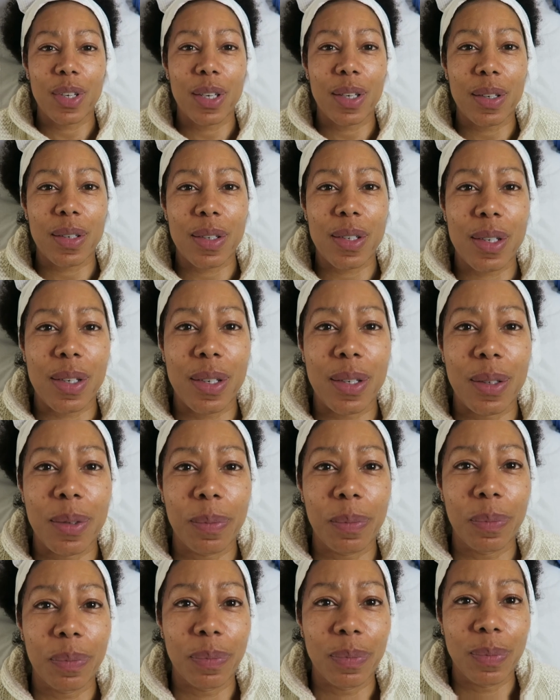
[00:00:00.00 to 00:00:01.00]

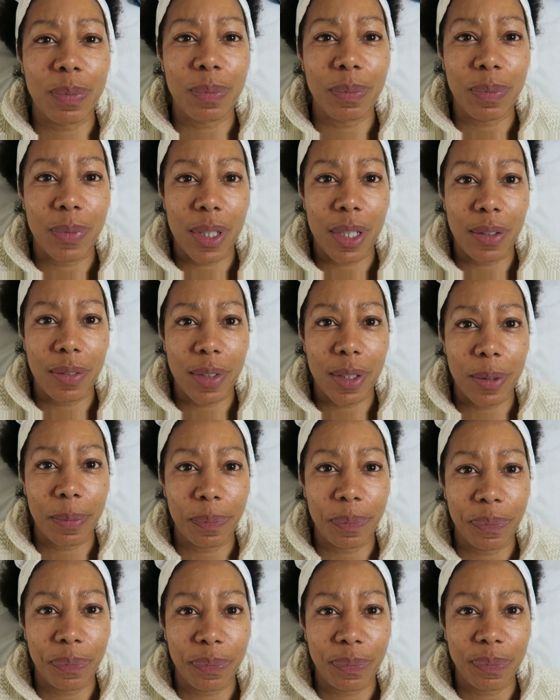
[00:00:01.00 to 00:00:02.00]
Excellent. Love it.
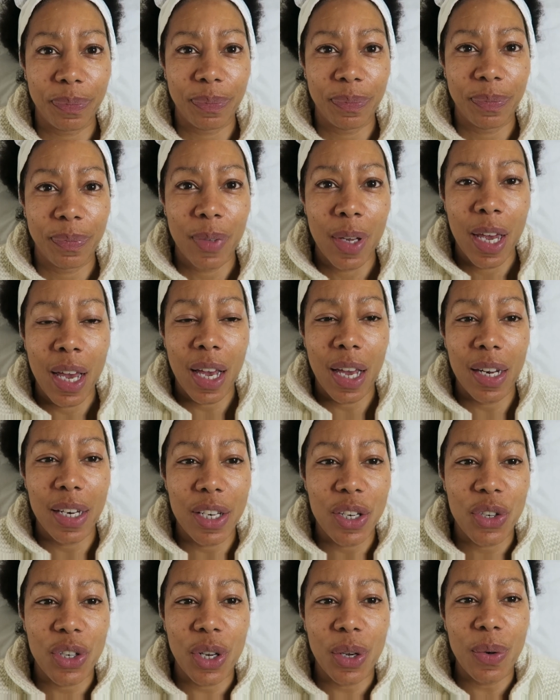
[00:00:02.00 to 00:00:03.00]
And
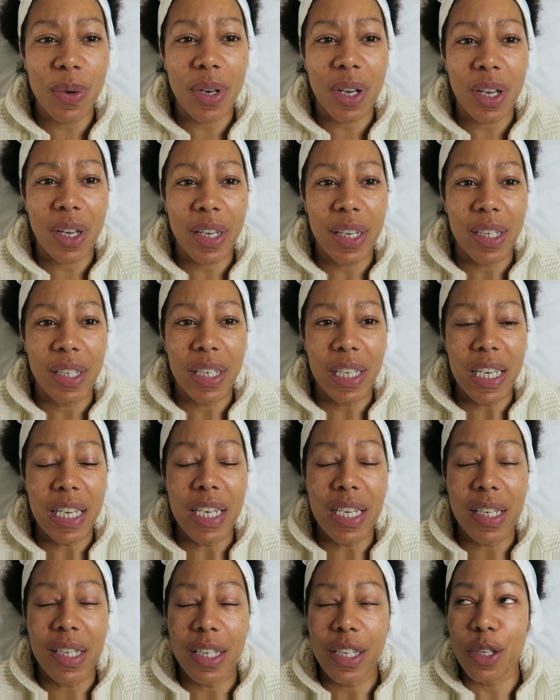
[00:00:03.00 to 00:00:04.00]
it's so light and
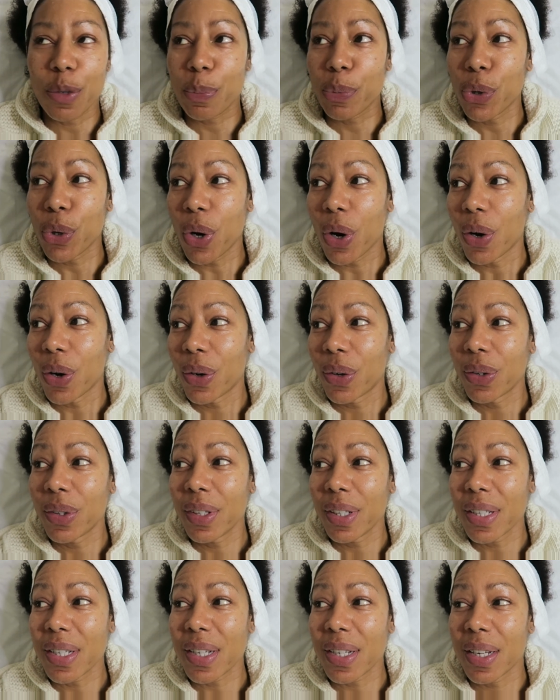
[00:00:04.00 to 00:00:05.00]
easy to put
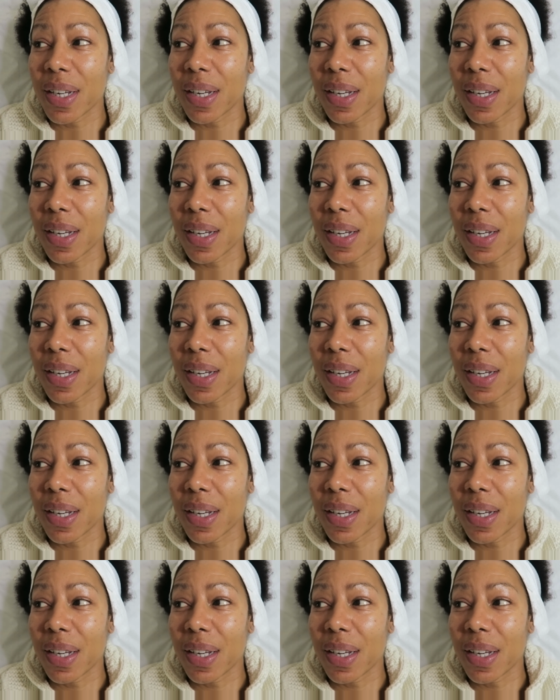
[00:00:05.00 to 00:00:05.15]
on, isn't